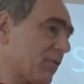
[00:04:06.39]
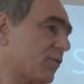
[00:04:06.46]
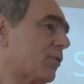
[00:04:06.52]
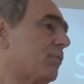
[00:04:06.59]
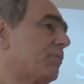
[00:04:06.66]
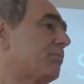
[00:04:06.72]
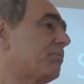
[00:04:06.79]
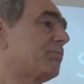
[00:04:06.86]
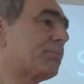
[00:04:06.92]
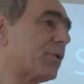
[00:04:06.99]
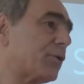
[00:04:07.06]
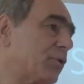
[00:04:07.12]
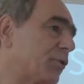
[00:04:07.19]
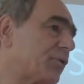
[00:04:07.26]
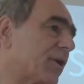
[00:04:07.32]
So
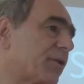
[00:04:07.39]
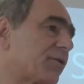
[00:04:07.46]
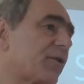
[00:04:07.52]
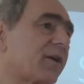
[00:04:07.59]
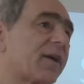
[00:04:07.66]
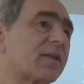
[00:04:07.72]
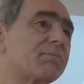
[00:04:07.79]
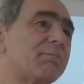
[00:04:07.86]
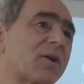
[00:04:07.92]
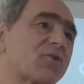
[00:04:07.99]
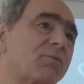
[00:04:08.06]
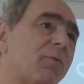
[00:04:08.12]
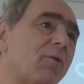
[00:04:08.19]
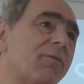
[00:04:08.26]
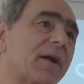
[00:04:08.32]
producers get much
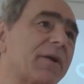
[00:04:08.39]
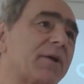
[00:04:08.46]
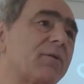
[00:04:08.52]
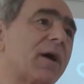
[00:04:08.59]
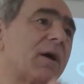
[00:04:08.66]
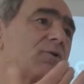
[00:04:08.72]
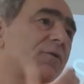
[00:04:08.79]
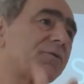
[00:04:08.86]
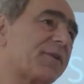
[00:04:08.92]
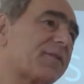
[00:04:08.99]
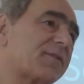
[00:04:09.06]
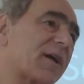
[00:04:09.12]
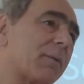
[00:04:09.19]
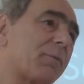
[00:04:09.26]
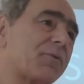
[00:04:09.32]
more value out of this
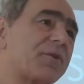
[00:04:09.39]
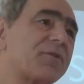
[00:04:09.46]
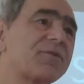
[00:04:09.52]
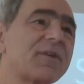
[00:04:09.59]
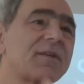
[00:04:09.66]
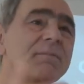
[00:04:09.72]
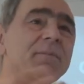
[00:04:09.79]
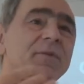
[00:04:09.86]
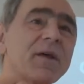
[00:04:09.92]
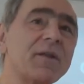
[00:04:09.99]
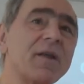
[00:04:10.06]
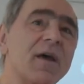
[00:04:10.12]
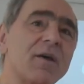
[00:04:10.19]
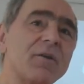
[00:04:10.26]
type of system than